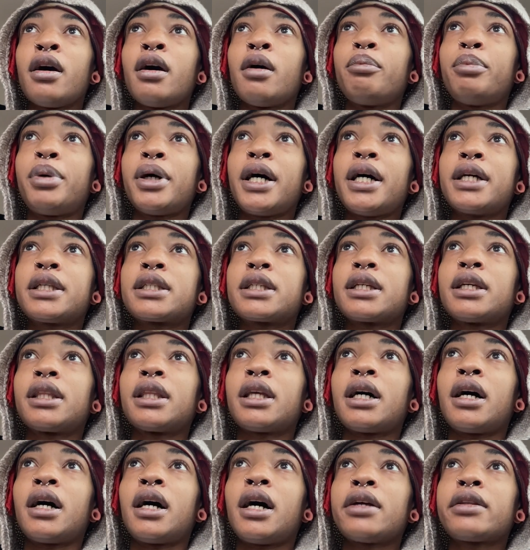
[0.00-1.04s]
But
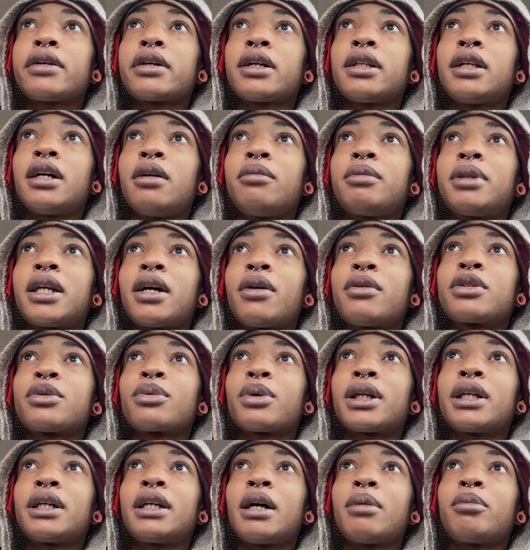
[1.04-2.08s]
the other club that I was
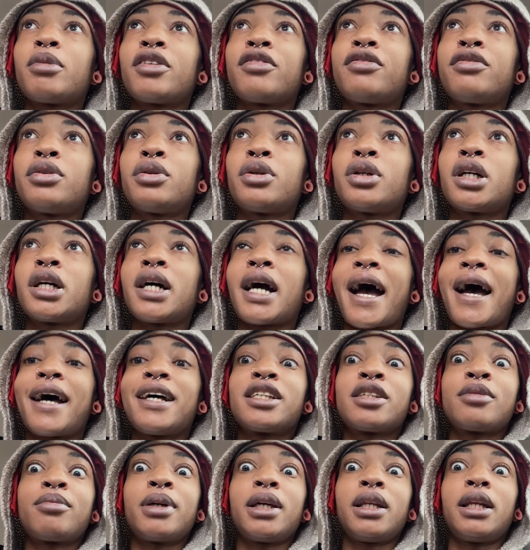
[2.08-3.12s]
working at before
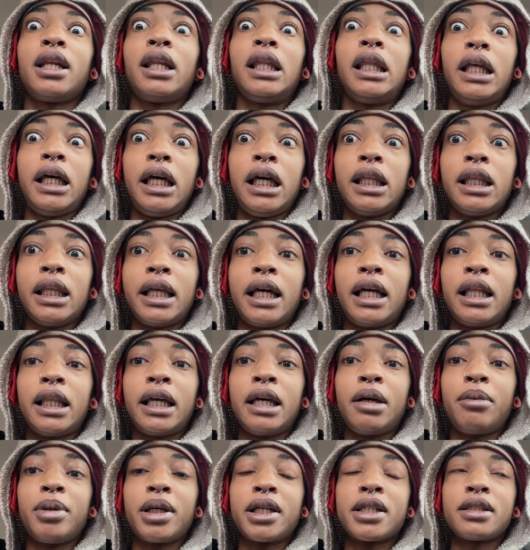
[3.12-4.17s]
has been lit
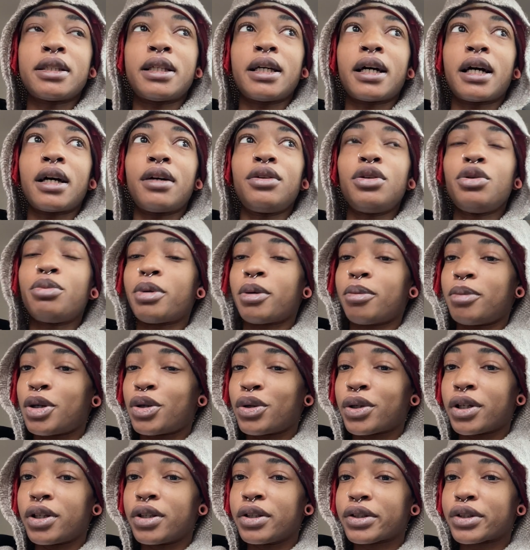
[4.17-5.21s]
lately because they got new
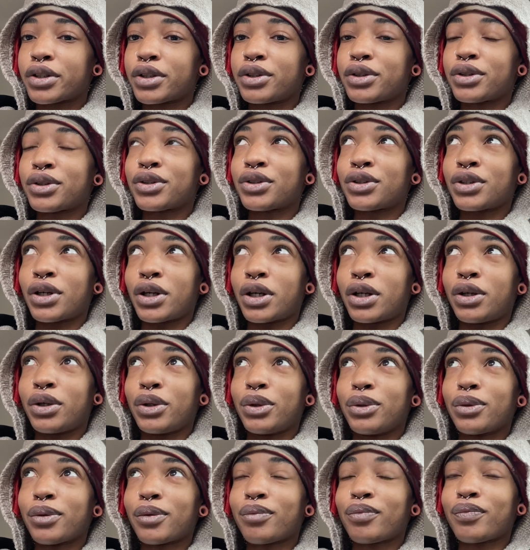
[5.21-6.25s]
promoters. So